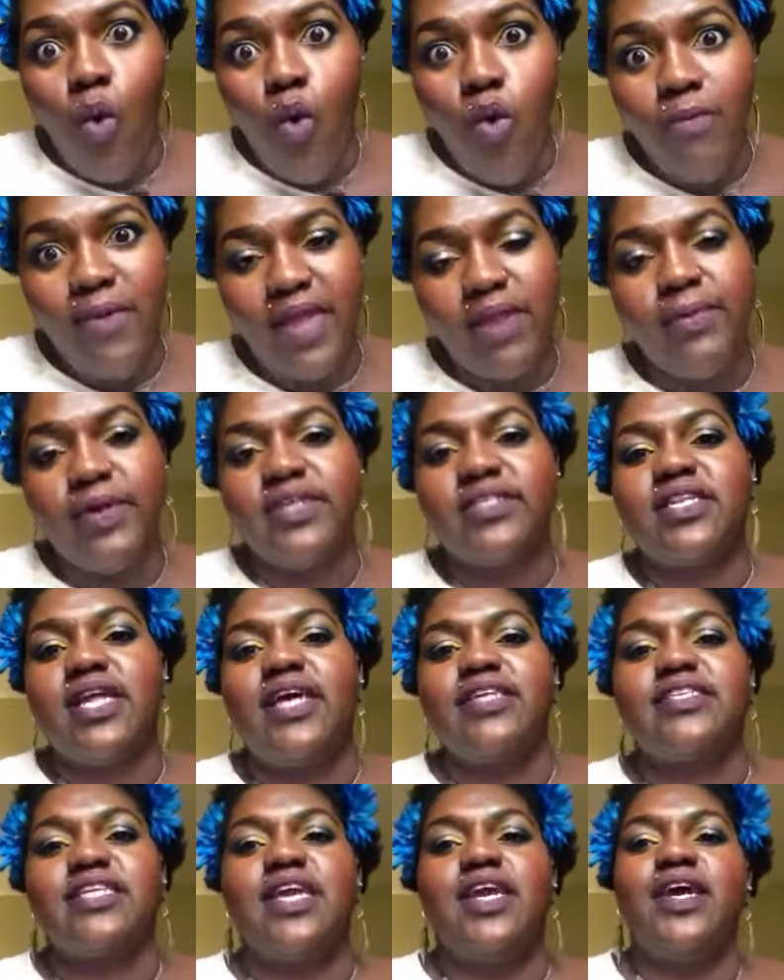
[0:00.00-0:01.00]
many books
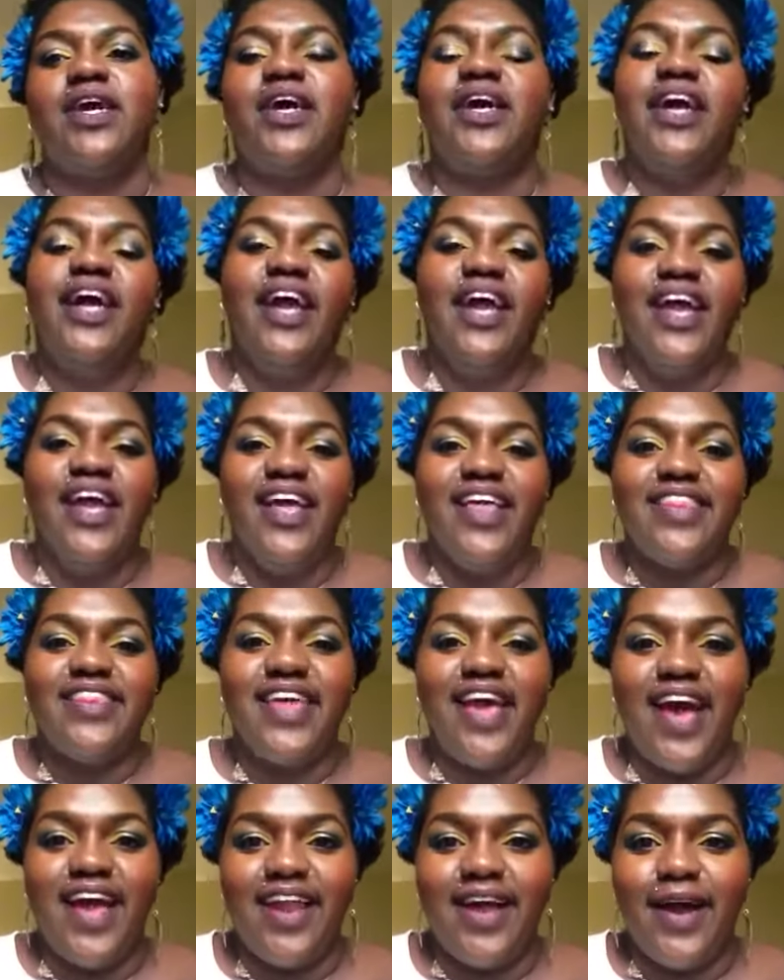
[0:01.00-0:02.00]
last year
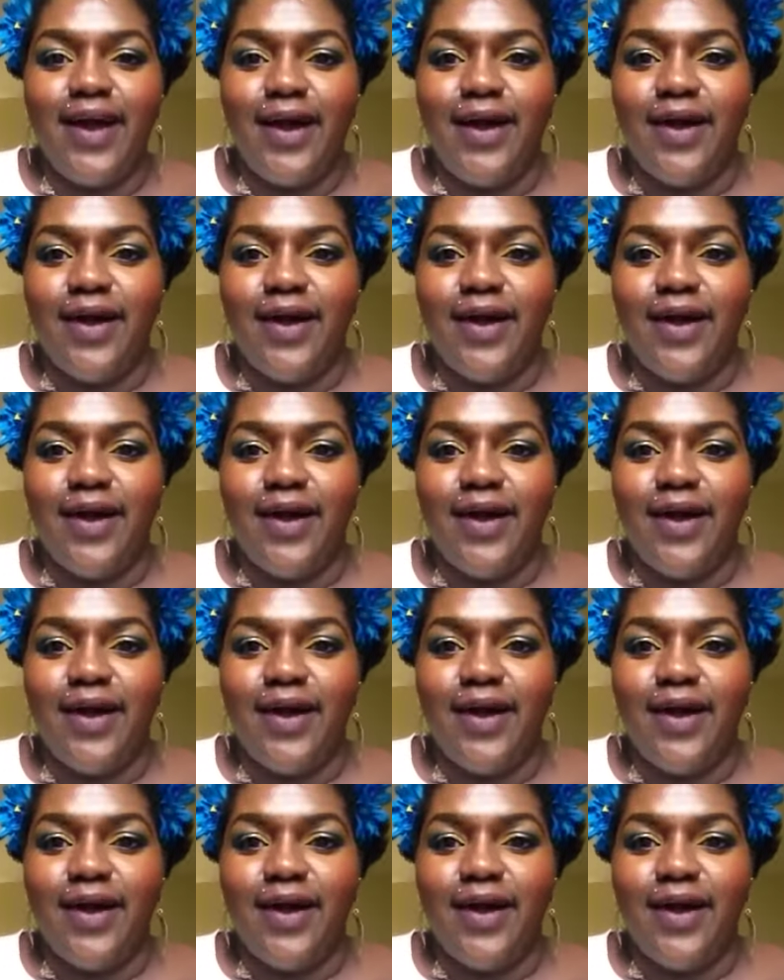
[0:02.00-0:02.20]
that,